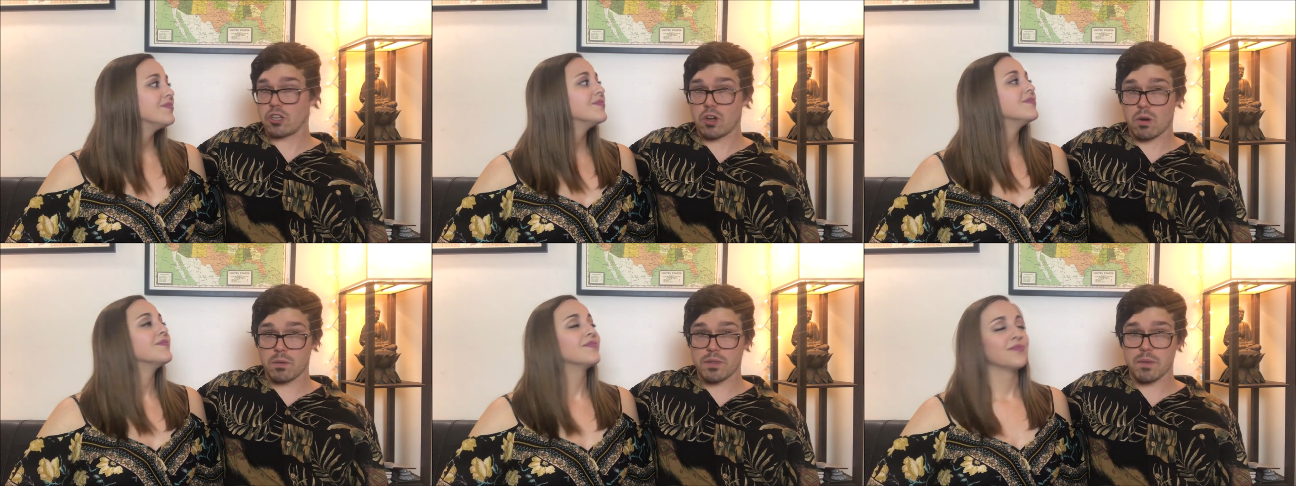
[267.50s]

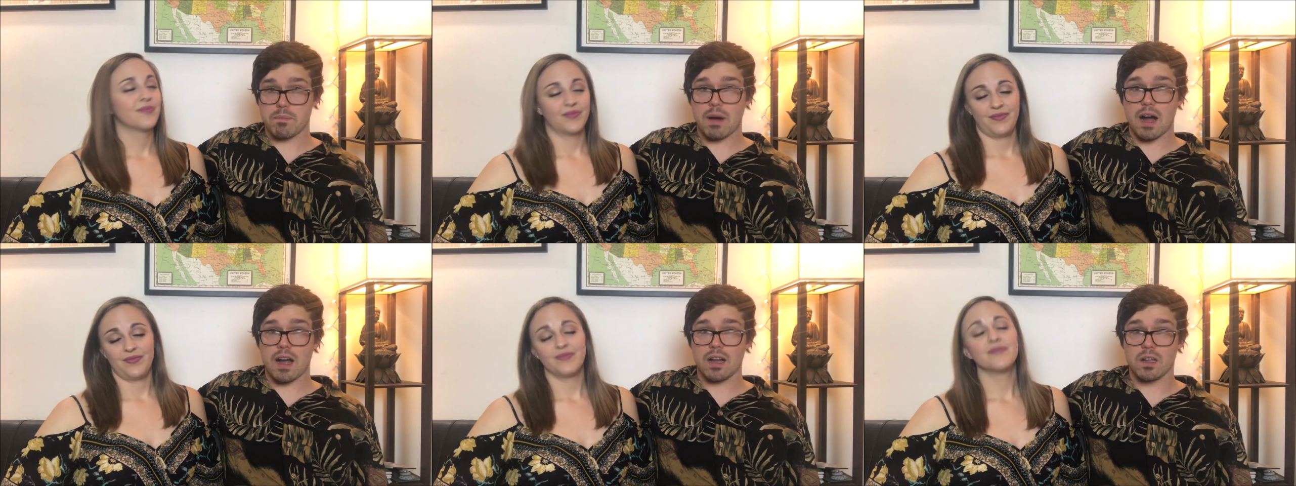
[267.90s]
Speaker 1: to go in
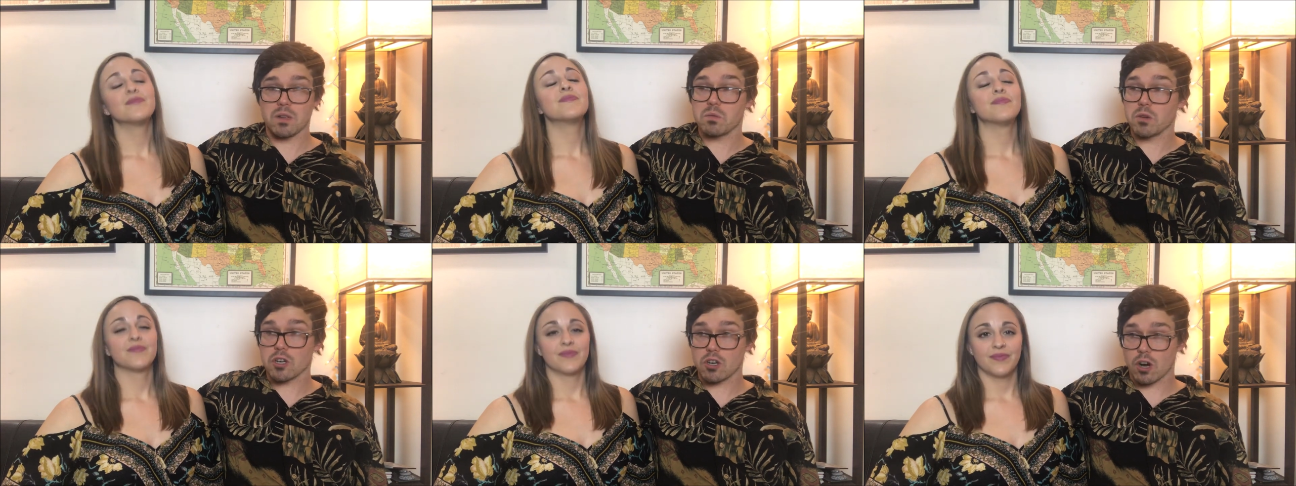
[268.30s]
the
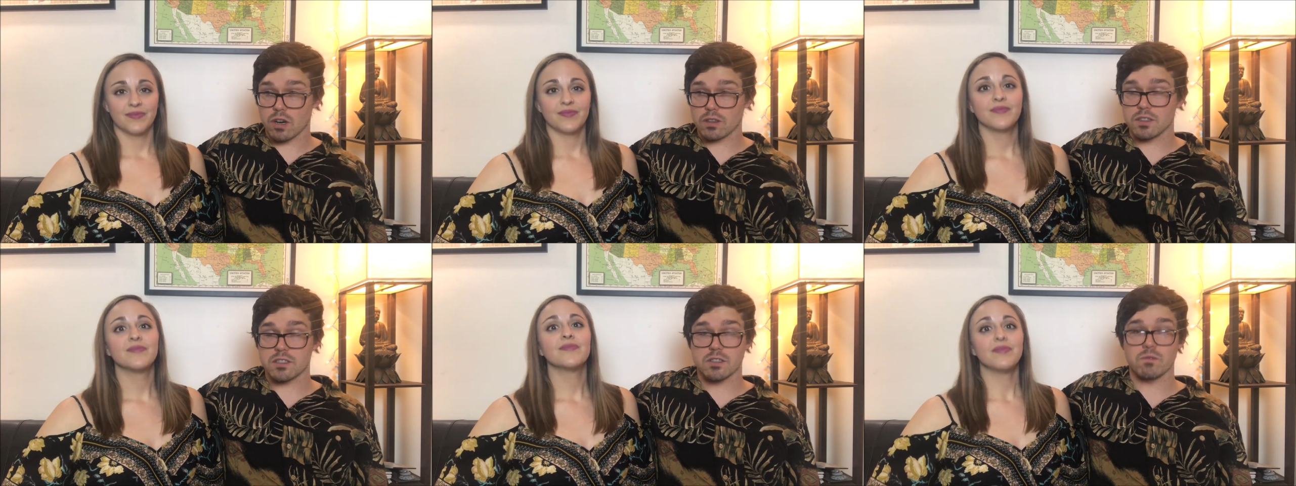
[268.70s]
pile
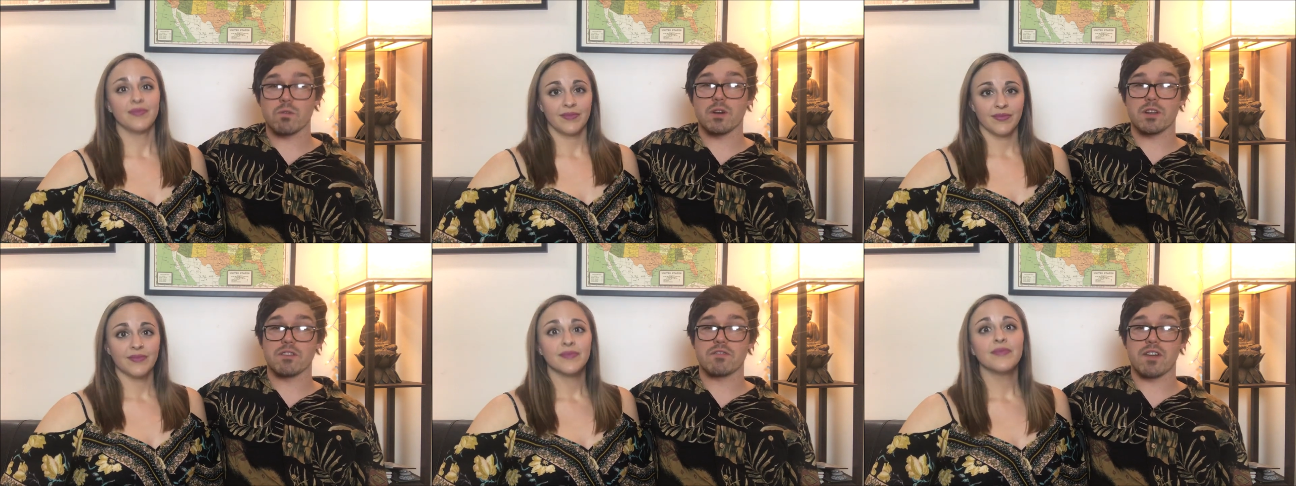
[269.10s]
regardless
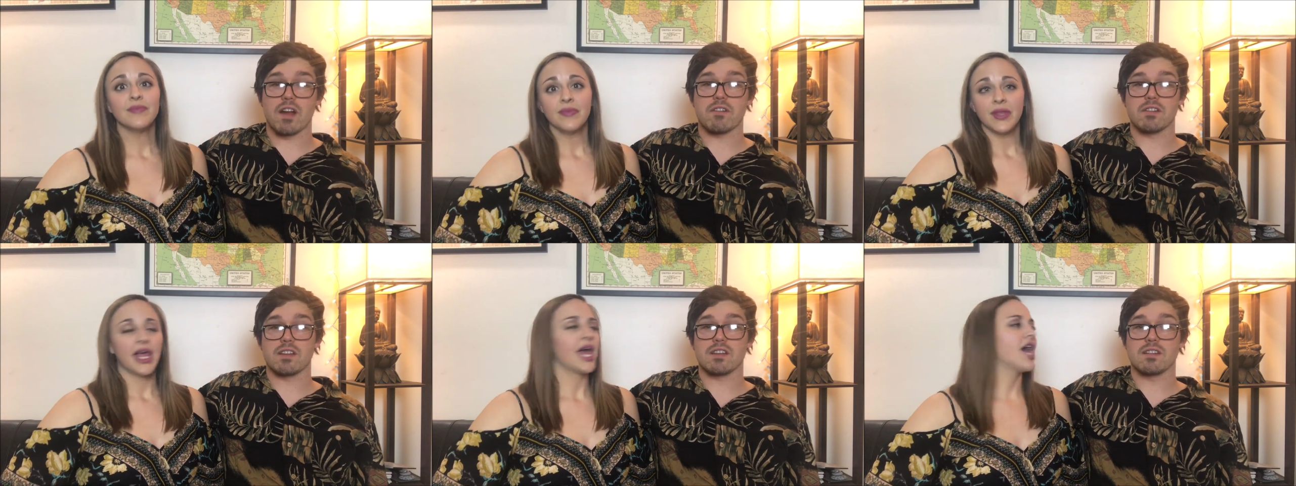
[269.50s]
of where you
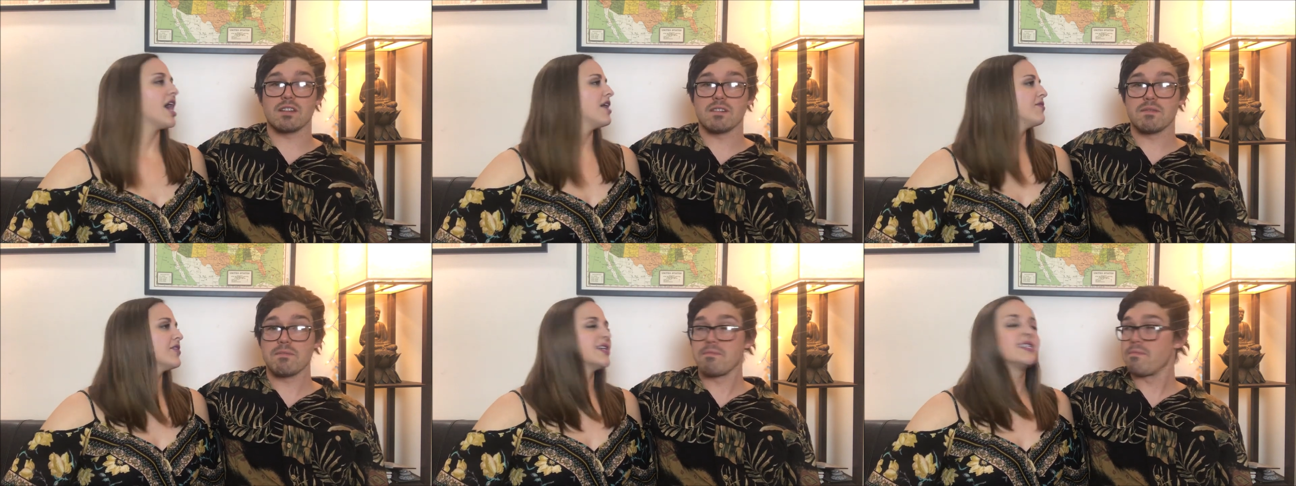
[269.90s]
found
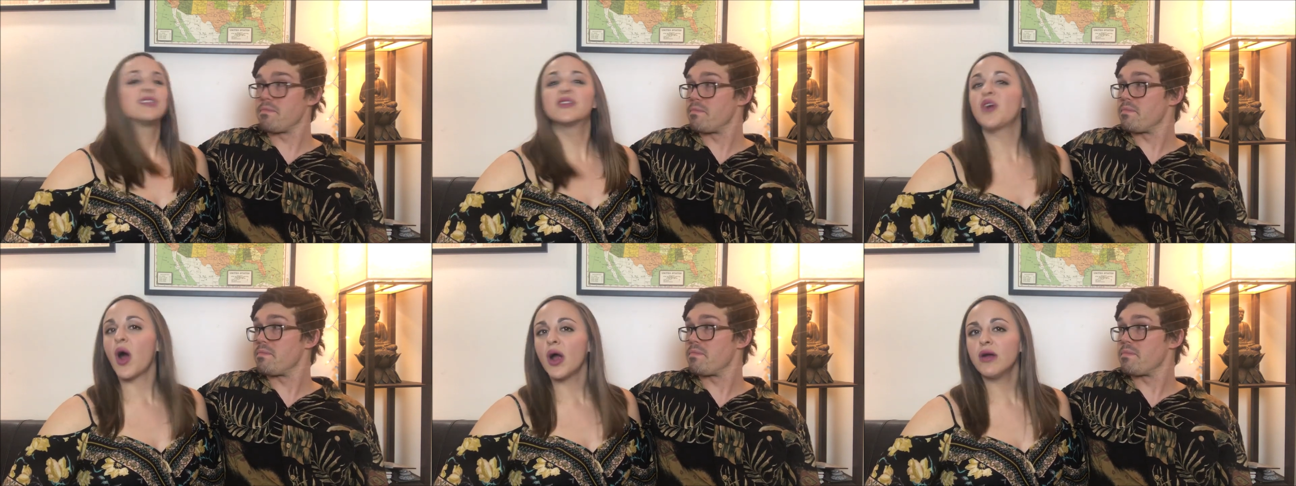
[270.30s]
it.
Speaker 2: Every
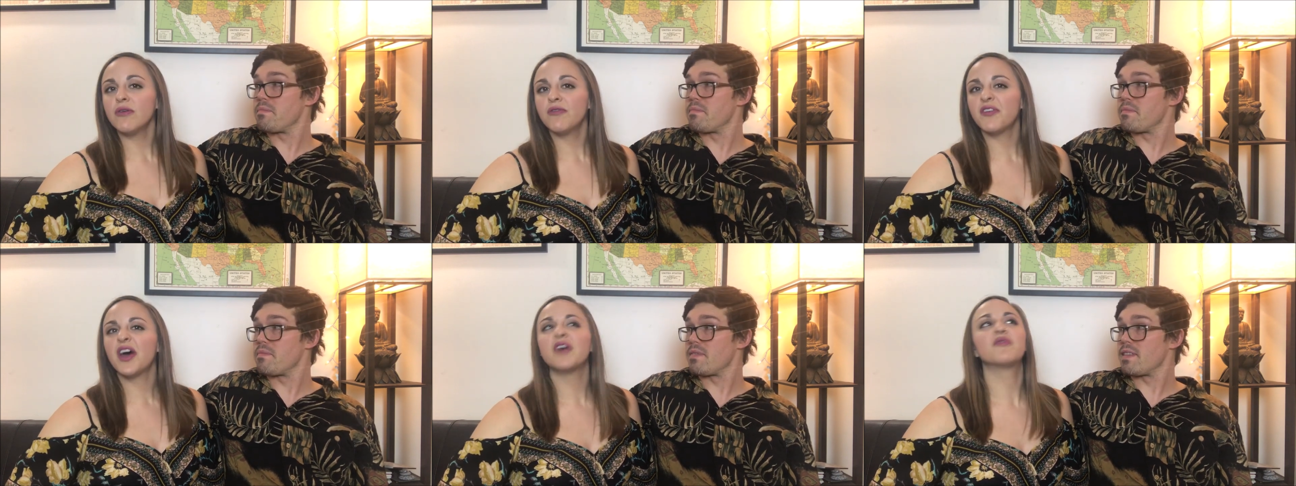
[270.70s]

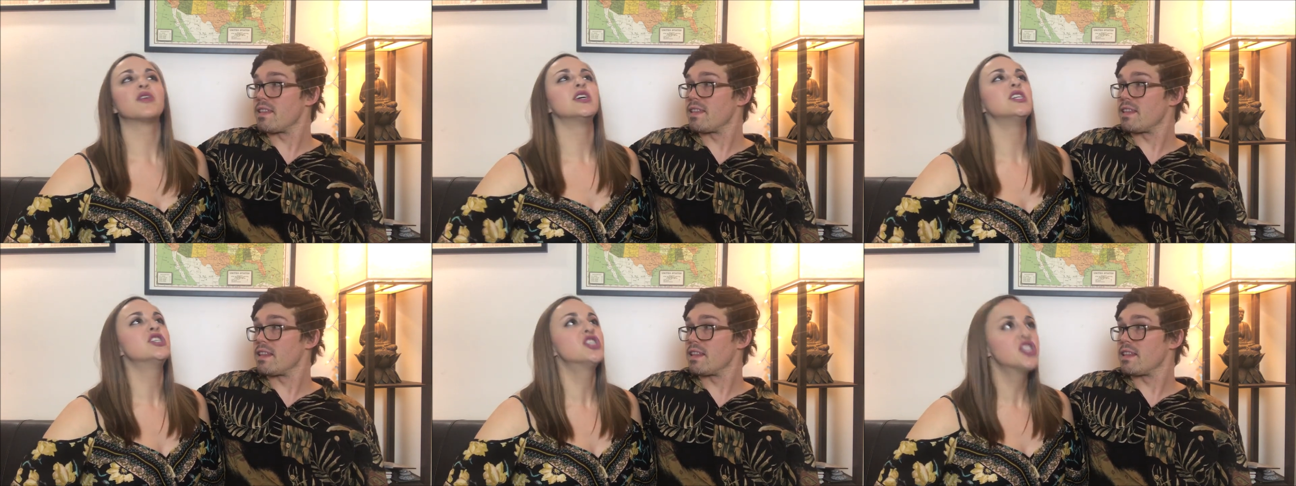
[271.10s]
scarf,
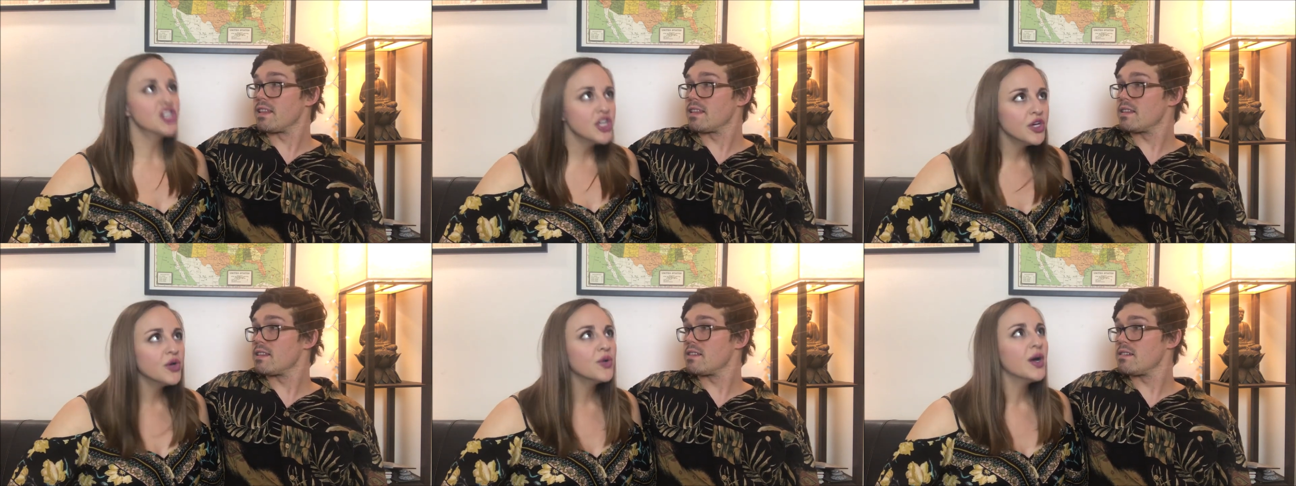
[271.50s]
every
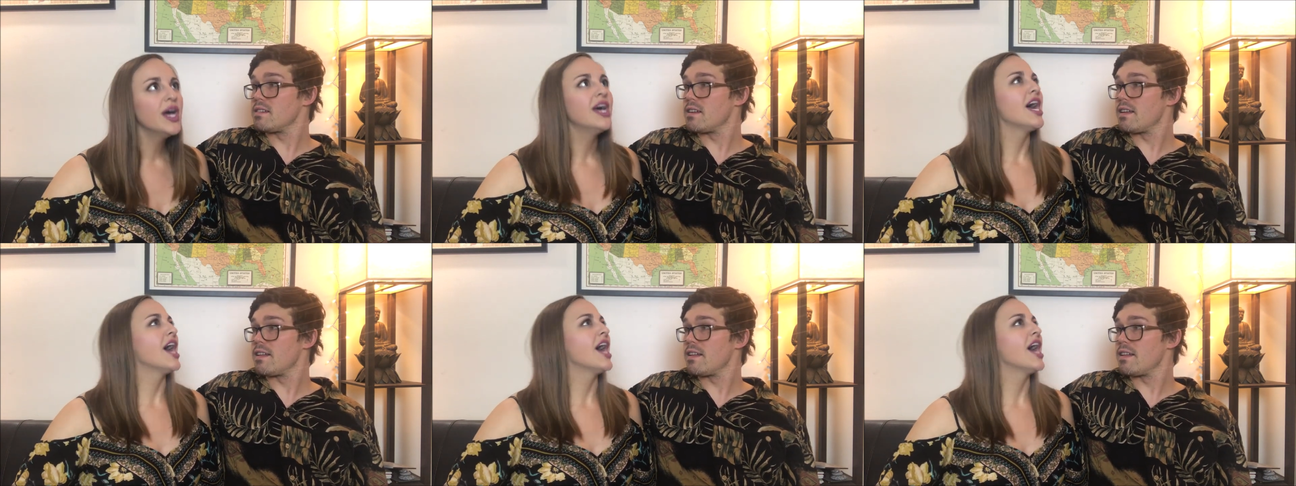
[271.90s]
shoe,